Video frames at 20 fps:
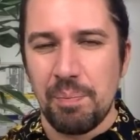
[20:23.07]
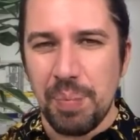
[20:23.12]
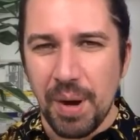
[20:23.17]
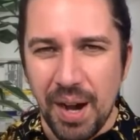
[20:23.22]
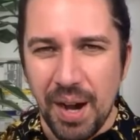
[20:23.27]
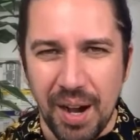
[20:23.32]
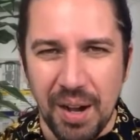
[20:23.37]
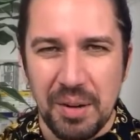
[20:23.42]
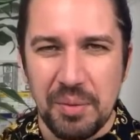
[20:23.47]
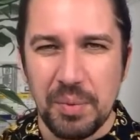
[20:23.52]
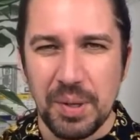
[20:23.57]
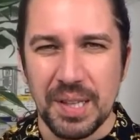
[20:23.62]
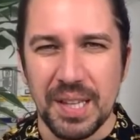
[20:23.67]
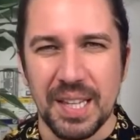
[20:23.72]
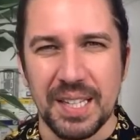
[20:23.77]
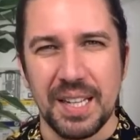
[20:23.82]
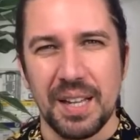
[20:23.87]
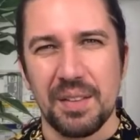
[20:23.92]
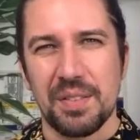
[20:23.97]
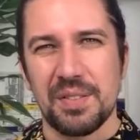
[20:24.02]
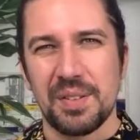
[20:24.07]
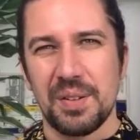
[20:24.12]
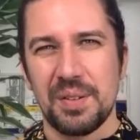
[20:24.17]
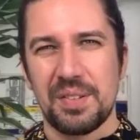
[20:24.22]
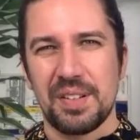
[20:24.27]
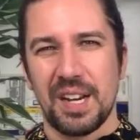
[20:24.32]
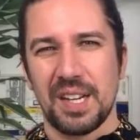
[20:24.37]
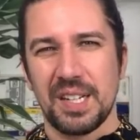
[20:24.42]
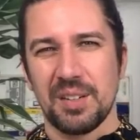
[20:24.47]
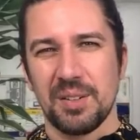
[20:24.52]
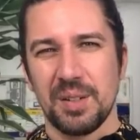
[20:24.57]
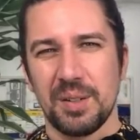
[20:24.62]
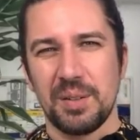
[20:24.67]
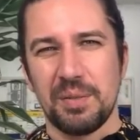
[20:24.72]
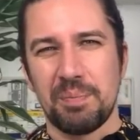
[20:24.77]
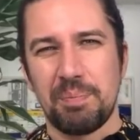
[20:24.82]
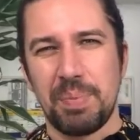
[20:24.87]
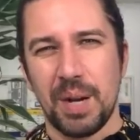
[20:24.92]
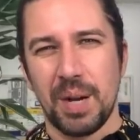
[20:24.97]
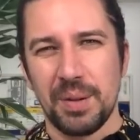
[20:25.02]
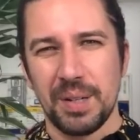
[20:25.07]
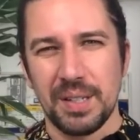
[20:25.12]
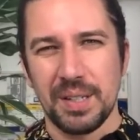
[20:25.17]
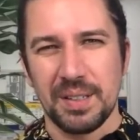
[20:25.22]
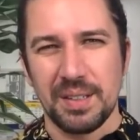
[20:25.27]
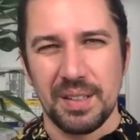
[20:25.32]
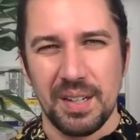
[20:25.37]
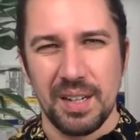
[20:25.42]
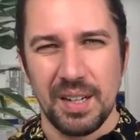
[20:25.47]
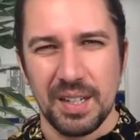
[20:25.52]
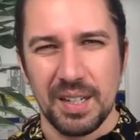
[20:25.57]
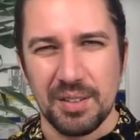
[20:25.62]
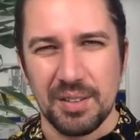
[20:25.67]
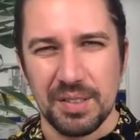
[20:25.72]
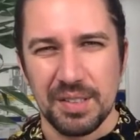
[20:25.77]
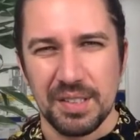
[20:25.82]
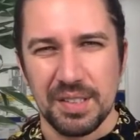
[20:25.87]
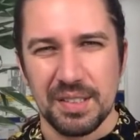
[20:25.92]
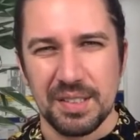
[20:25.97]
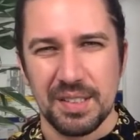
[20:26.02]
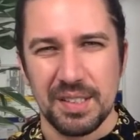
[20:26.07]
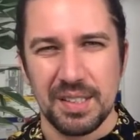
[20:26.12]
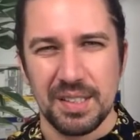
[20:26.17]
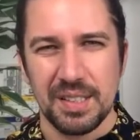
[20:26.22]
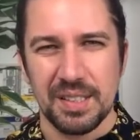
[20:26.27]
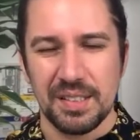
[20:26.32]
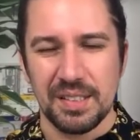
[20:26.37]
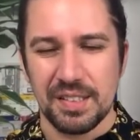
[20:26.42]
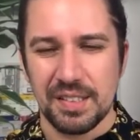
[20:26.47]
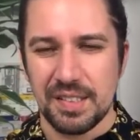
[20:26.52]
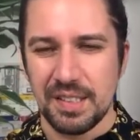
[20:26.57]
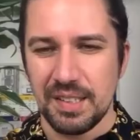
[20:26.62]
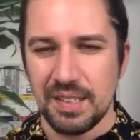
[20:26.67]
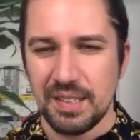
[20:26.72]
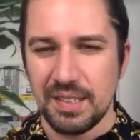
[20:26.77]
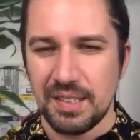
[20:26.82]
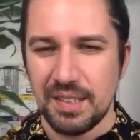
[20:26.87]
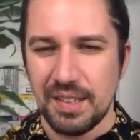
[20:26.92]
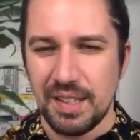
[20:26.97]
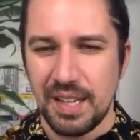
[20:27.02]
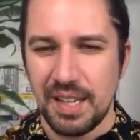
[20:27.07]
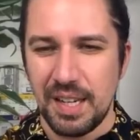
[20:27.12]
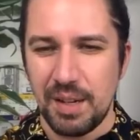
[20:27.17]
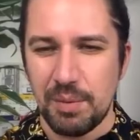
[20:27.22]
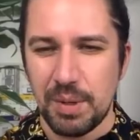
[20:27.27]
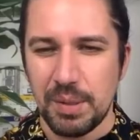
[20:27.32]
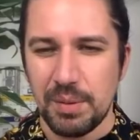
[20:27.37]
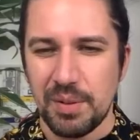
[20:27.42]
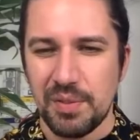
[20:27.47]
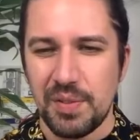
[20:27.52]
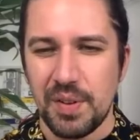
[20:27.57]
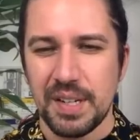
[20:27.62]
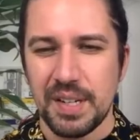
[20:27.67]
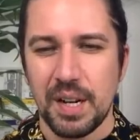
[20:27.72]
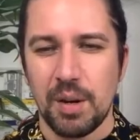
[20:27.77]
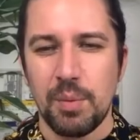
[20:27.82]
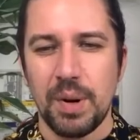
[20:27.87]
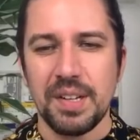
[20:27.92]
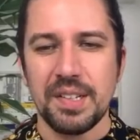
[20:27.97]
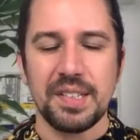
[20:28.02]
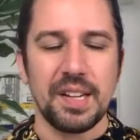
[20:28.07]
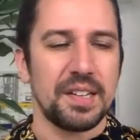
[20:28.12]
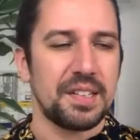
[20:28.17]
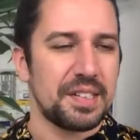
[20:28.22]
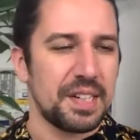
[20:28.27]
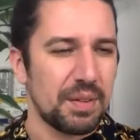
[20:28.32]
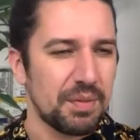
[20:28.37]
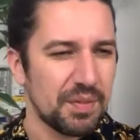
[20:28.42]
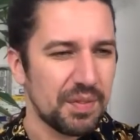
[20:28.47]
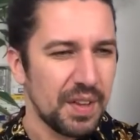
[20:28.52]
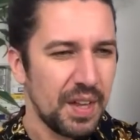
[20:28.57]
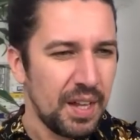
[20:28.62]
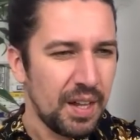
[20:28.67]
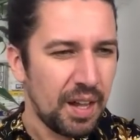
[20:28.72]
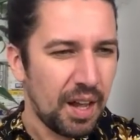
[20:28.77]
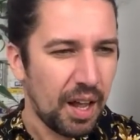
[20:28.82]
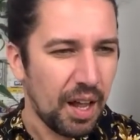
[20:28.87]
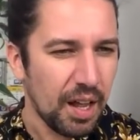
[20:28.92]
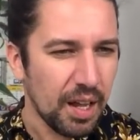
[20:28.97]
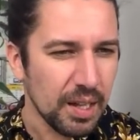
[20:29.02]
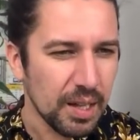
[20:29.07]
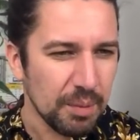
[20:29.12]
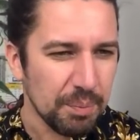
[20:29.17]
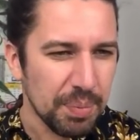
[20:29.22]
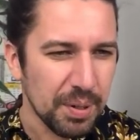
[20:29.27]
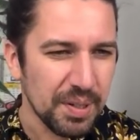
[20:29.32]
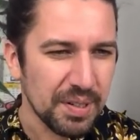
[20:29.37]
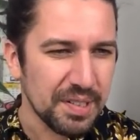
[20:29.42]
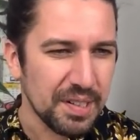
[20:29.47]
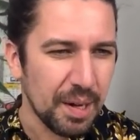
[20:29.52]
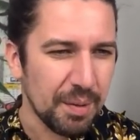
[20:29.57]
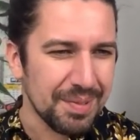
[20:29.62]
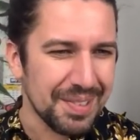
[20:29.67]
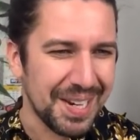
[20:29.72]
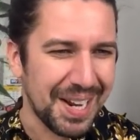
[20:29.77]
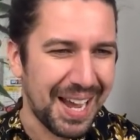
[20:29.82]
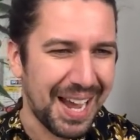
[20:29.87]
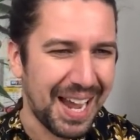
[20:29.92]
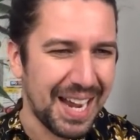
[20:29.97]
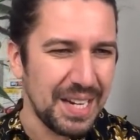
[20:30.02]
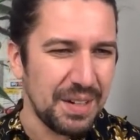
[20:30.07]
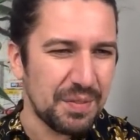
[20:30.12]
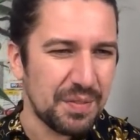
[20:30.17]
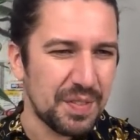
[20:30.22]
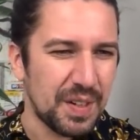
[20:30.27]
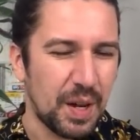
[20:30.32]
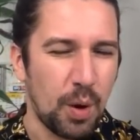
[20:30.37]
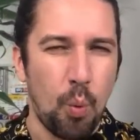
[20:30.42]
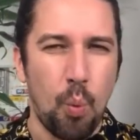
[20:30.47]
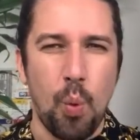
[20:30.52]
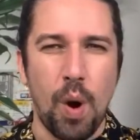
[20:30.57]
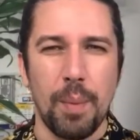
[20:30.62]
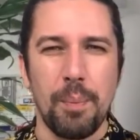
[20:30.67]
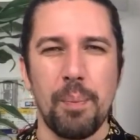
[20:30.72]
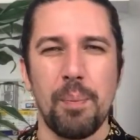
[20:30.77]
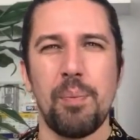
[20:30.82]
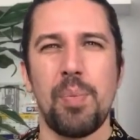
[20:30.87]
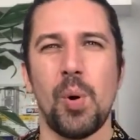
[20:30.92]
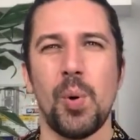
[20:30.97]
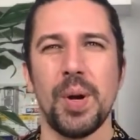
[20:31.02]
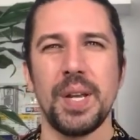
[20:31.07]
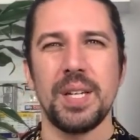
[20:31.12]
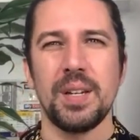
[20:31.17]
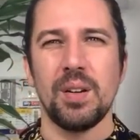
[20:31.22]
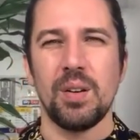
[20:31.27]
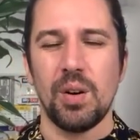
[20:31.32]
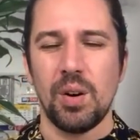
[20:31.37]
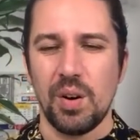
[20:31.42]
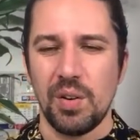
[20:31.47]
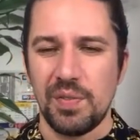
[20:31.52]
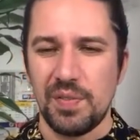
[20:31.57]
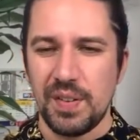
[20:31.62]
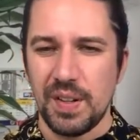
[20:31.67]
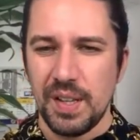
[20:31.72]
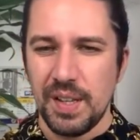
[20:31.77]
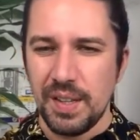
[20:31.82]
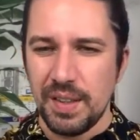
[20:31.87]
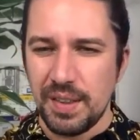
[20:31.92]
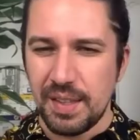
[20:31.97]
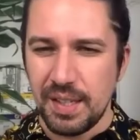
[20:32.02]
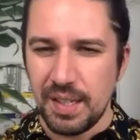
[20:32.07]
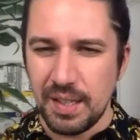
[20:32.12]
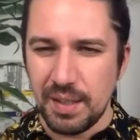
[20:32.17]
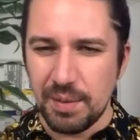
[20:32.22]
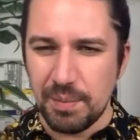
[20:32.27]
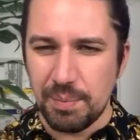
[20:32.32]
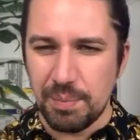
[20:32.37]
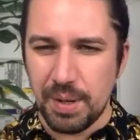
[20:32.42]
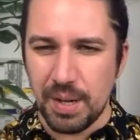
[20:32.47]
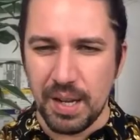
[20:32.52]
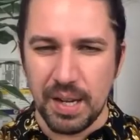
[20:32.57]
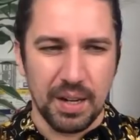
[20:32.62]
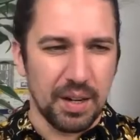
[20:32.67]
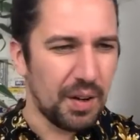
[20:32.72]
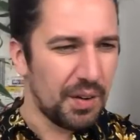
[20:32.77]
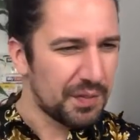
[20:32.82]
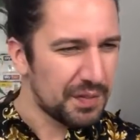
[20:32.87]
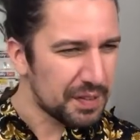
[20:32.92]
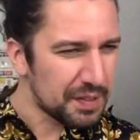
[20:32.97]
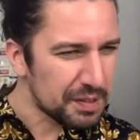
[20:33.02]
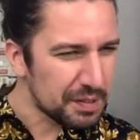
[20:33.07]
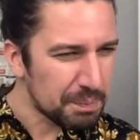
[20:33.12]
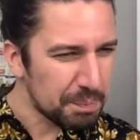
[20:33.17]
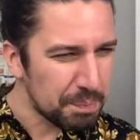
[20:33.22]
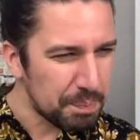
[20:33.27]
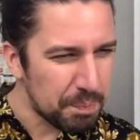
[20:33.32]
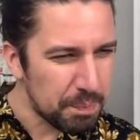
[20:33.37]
But will they get through January with Bowen Grzycki still there? We will find out. Wednesday, 7th. Hull pushed up to 8th now, 1 point off the playoffs.